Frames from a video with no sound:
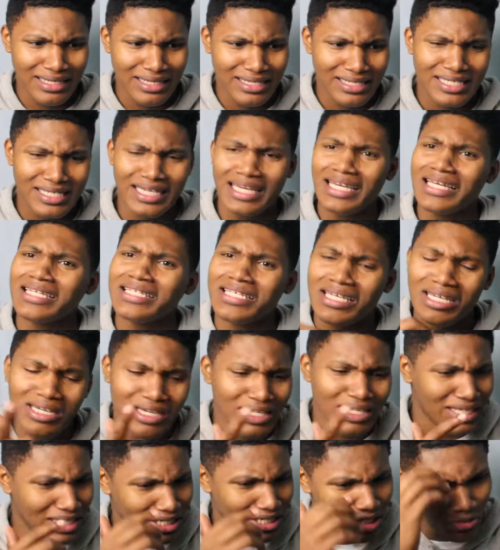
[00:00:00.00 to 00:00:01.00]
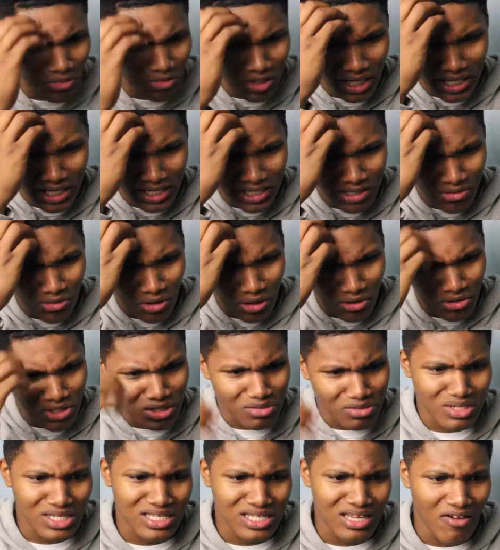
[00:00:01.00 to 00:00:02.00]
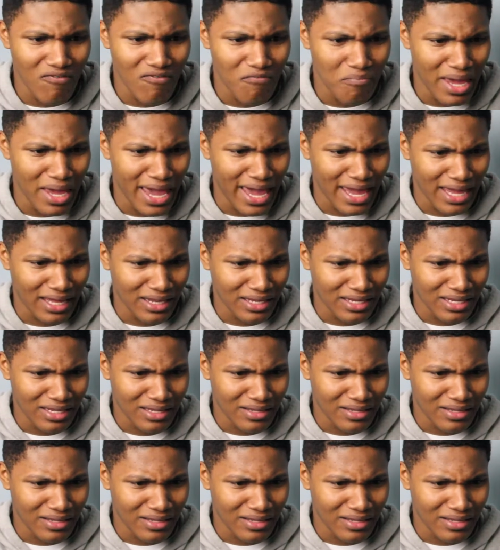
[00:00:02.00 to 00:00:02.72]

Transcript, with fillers: See, it's good that you getting, you know, some stuff back.